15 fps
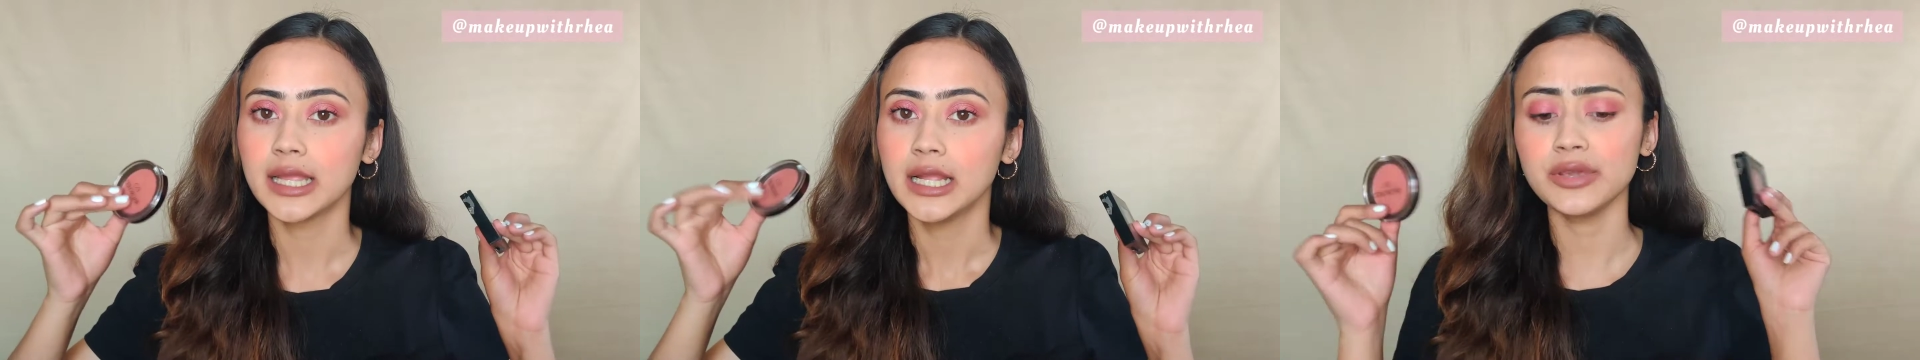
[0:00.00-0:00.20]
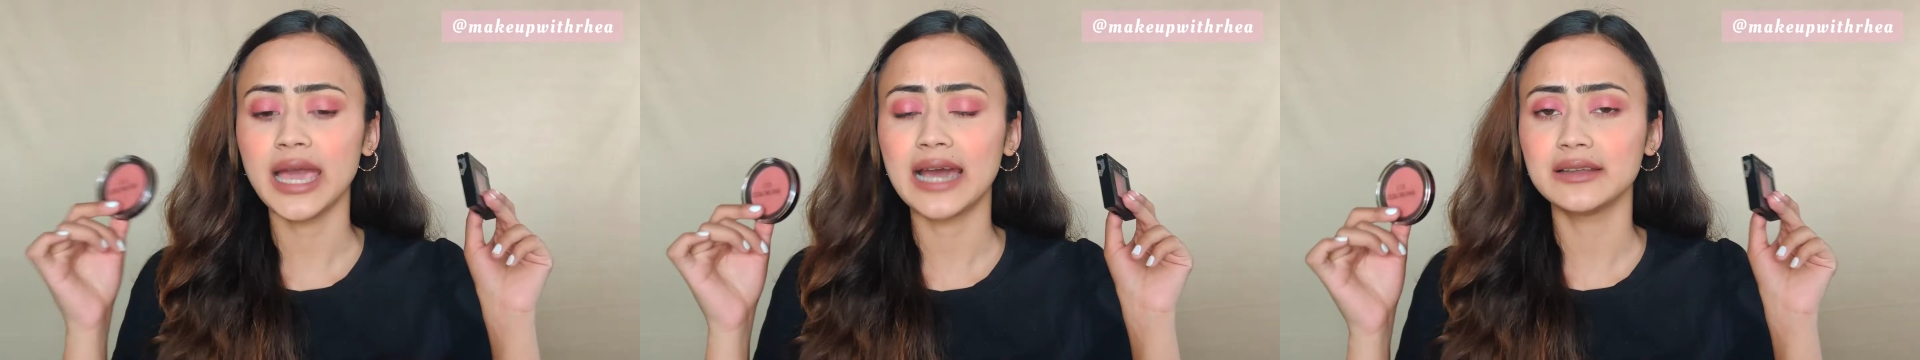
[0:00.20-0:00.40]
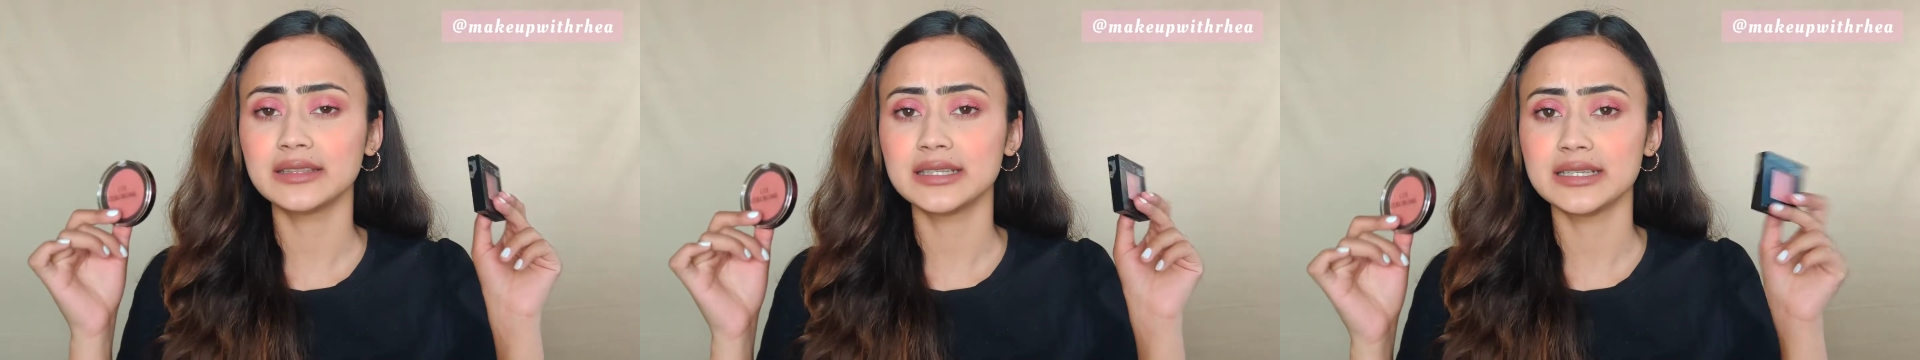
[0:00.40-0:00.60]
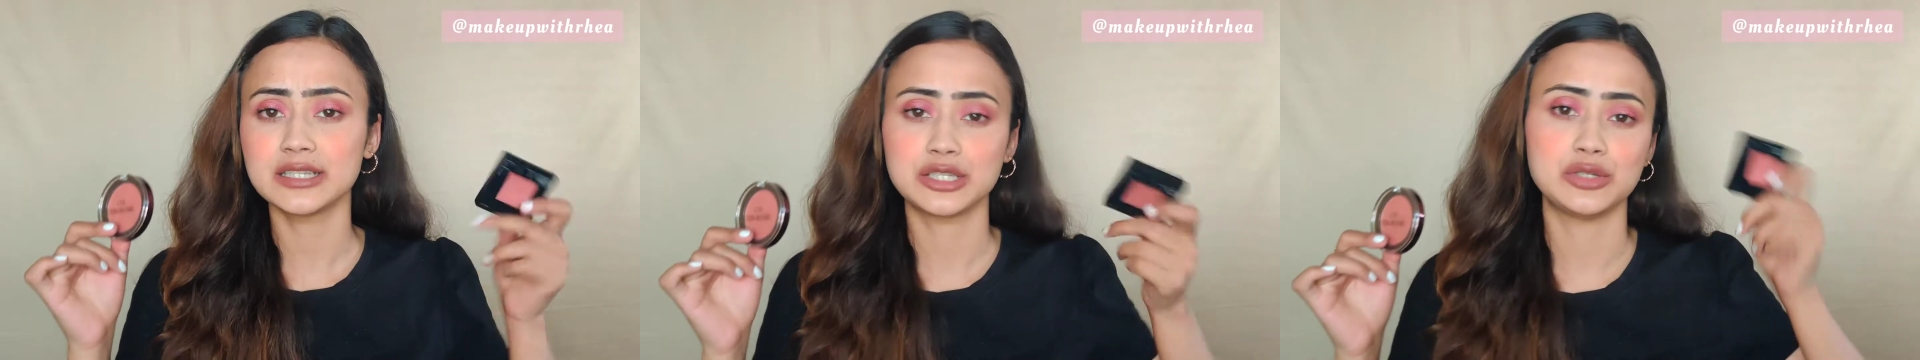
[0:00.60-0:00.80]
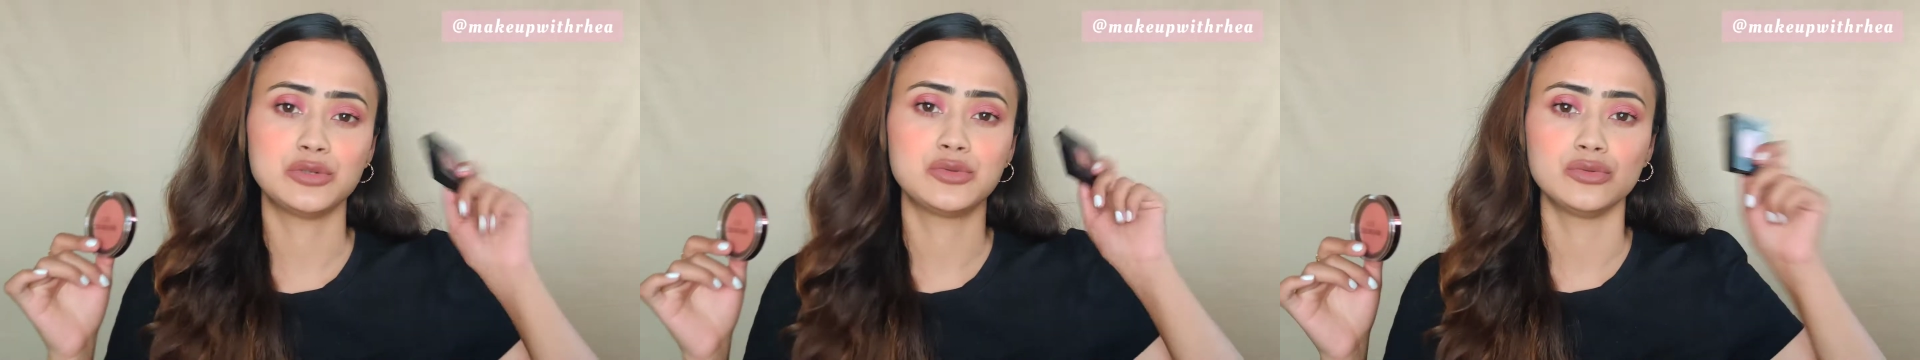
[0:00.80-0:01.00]
if you have
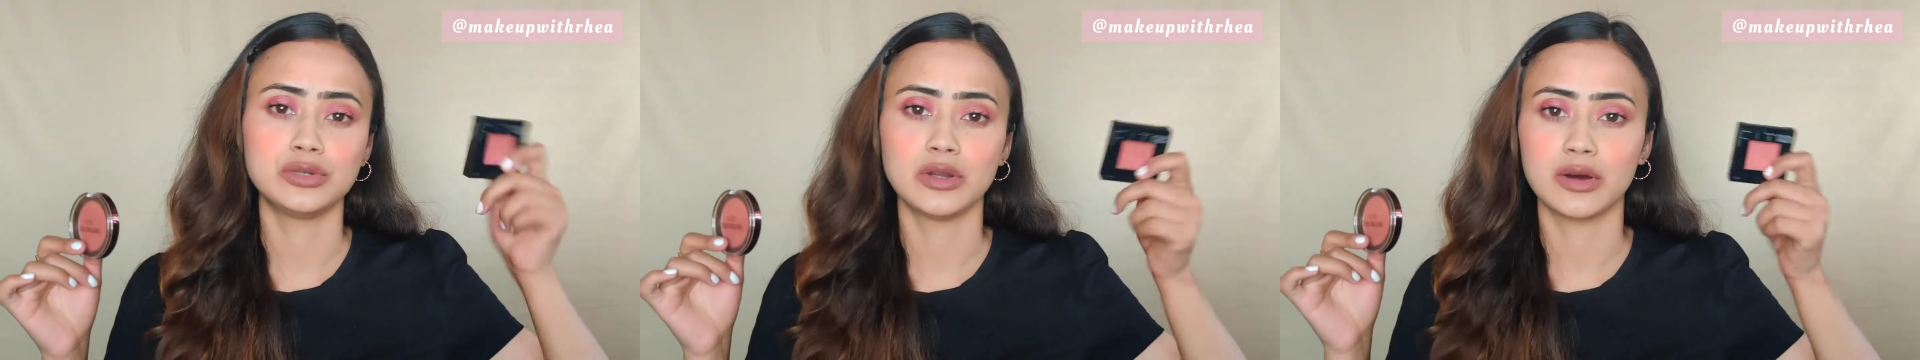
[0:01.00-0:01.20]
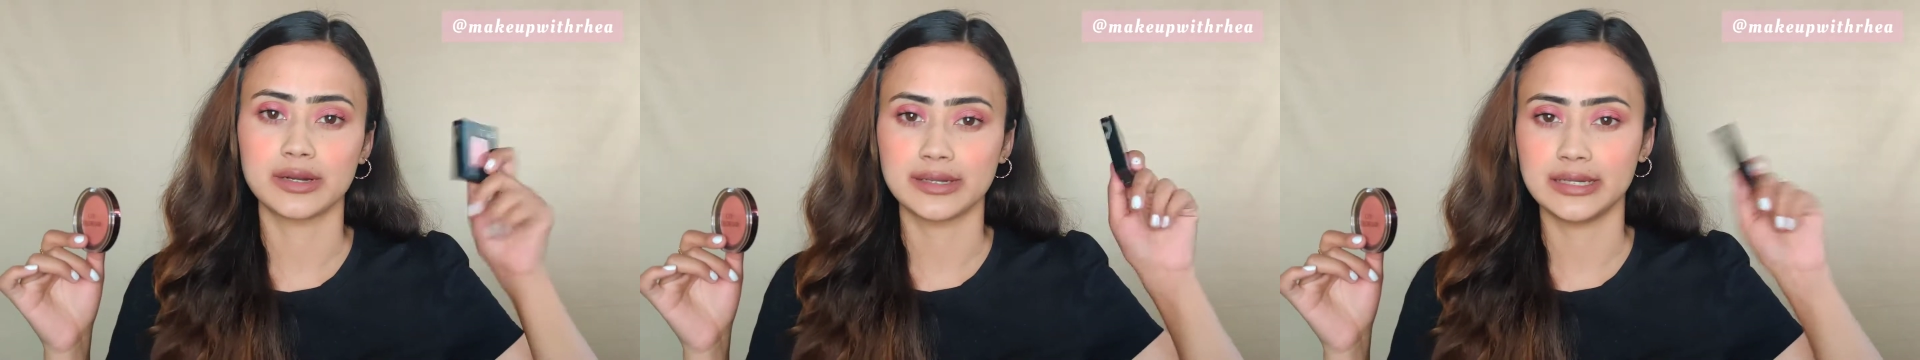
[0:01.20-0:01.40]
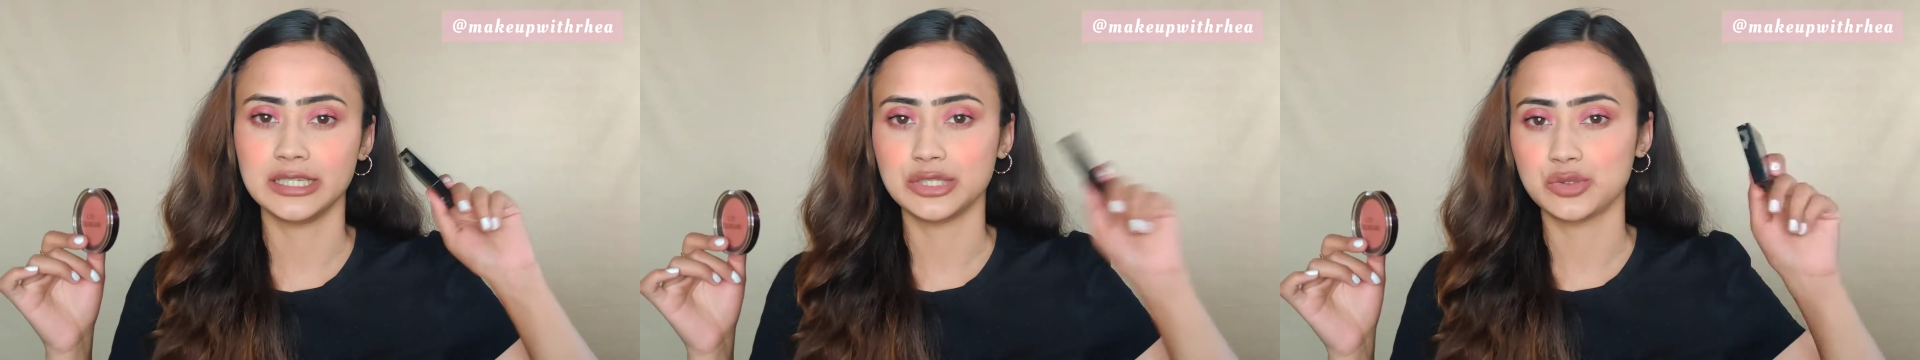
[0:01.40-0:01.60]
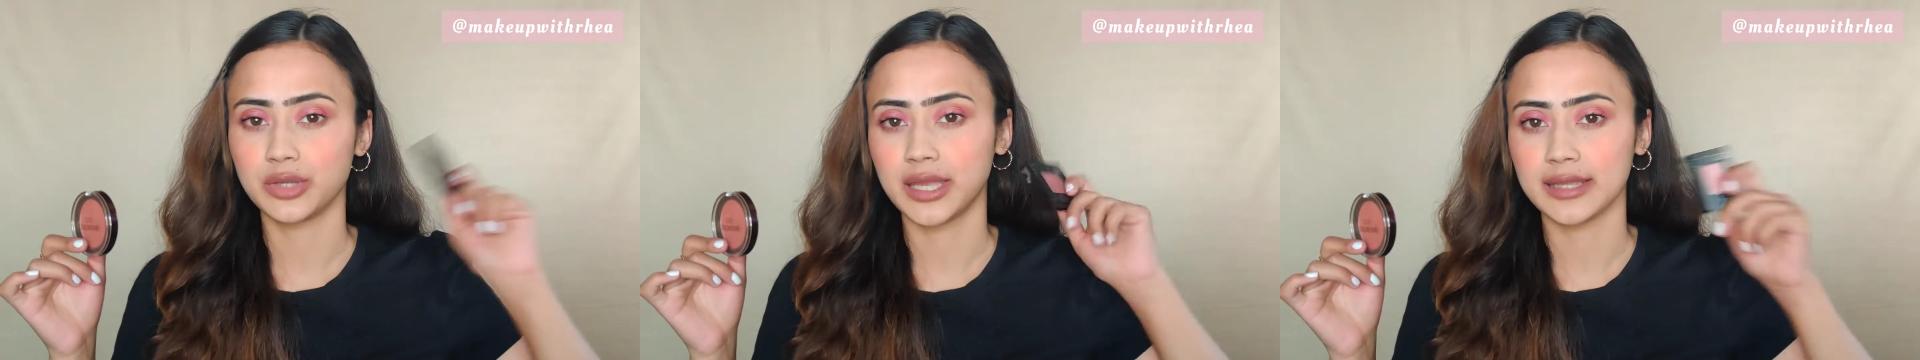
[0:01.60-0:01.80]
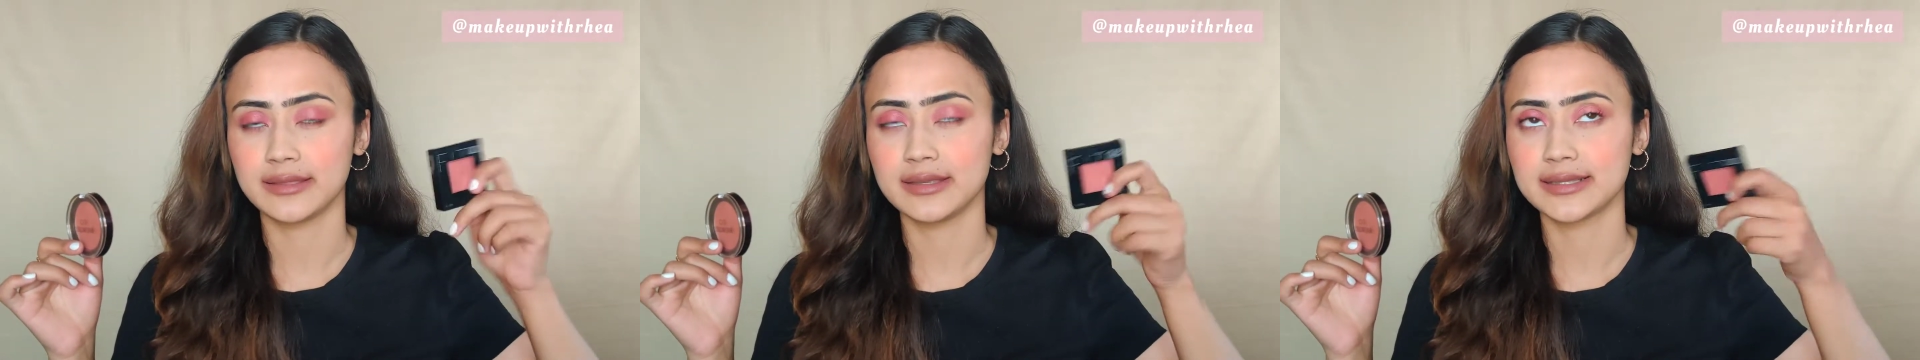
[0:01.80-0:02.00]
this, you do not need to
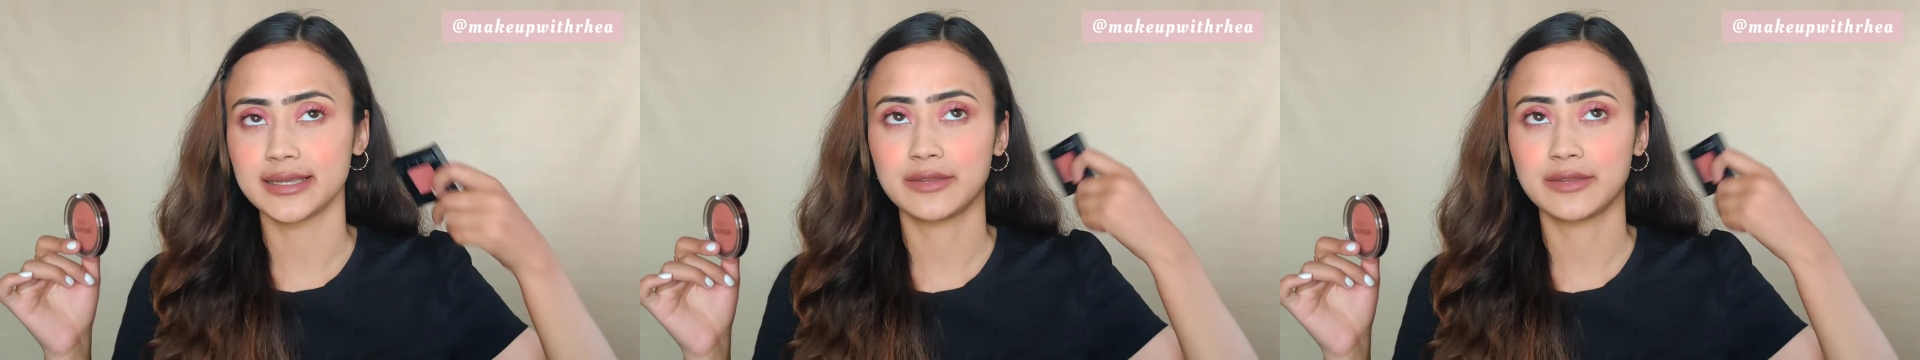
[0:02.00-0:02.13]
get this,